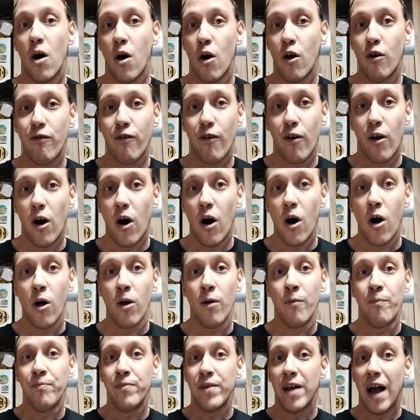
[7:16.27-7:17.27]

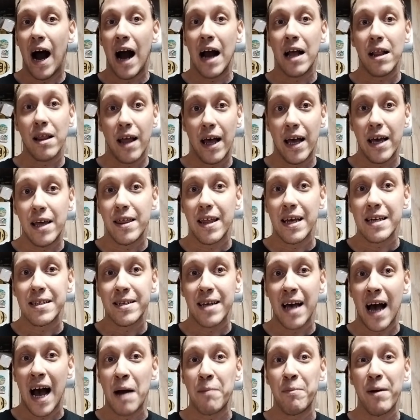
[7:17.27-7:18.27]
Overall, I like this
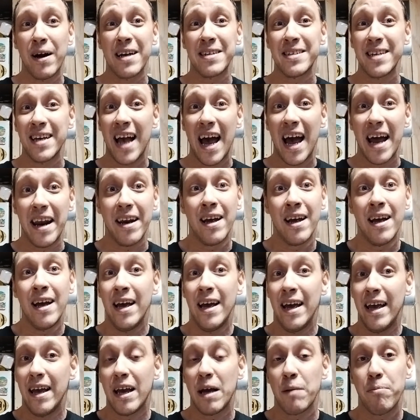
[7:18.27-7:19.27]
guy because, again,
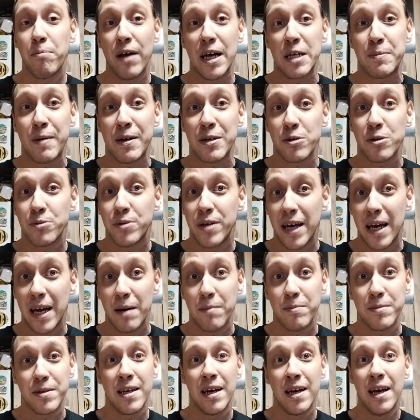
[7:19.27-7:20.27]
he can play special
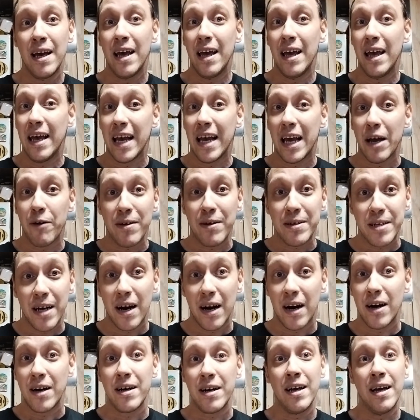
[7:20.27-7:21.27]
teams, he can
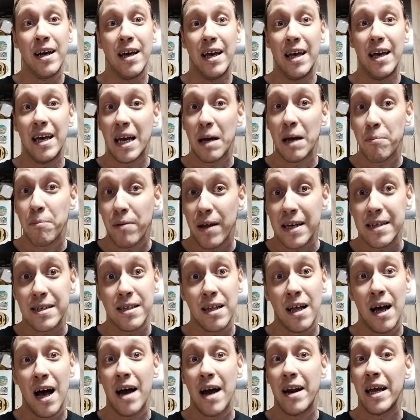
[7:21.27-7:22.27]
return, he can play
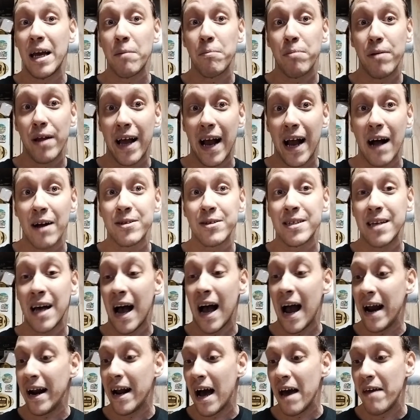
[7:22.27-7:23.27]
slot, he can play
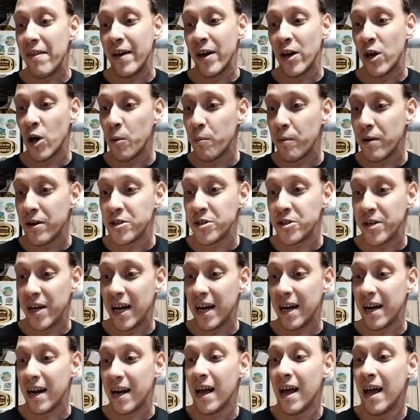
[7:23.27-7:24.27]
outside. I think Cooper
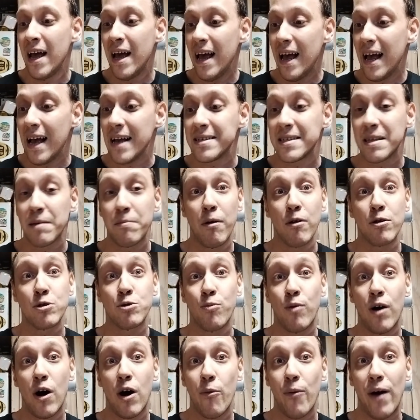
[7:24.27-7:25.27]
DeJean is the
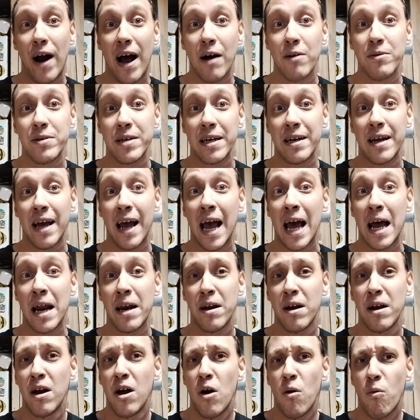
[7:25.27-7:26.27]
most well-rounded
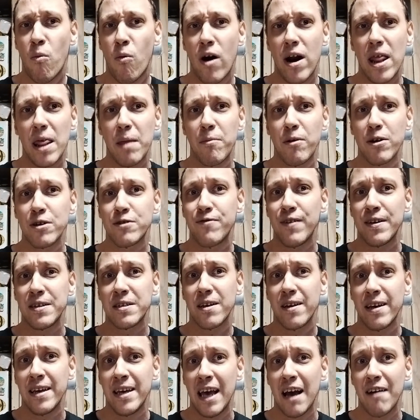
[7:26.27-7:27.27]
and one of the most
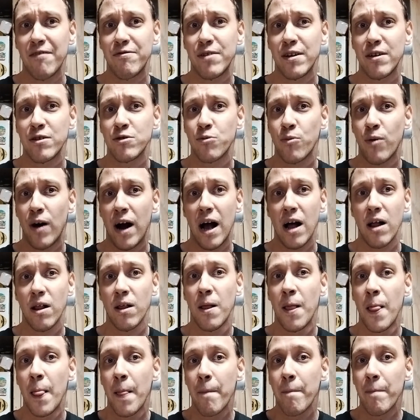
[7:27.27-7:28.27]
physically gifted as
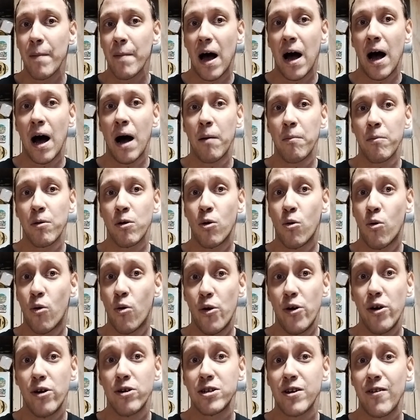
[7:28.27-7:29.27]
well
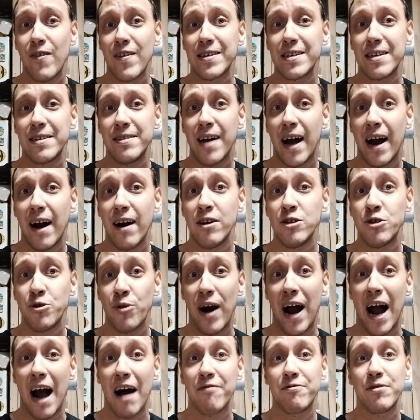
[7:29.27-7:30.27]
corners in this entire
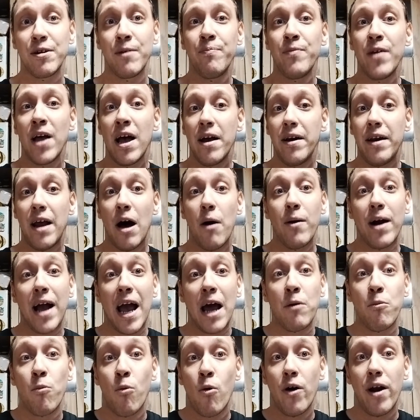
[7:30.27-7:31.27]
draft. Now,
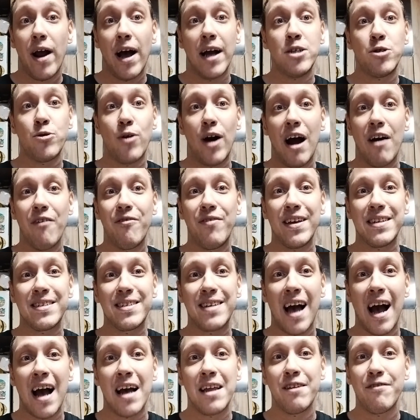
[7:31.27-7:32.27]
again, would I draft this
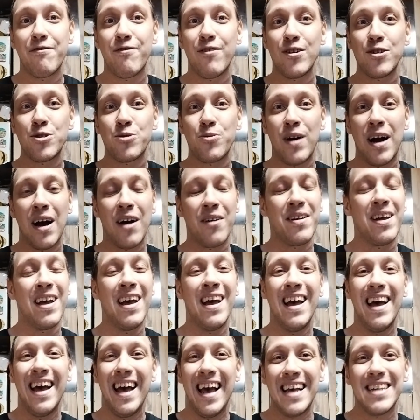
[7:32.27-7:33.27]
guy in the first round?
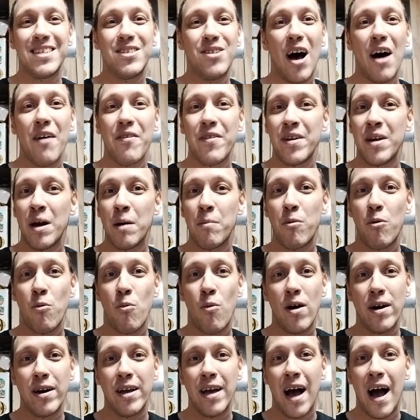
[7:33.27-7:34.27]
He's not the number
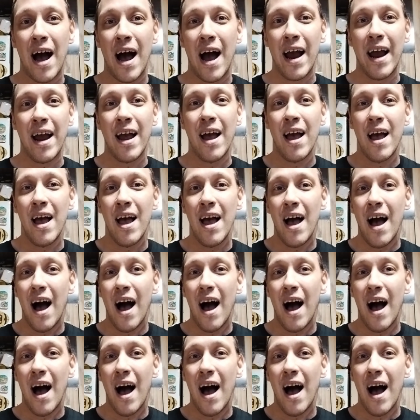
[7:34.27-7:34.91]
one guy.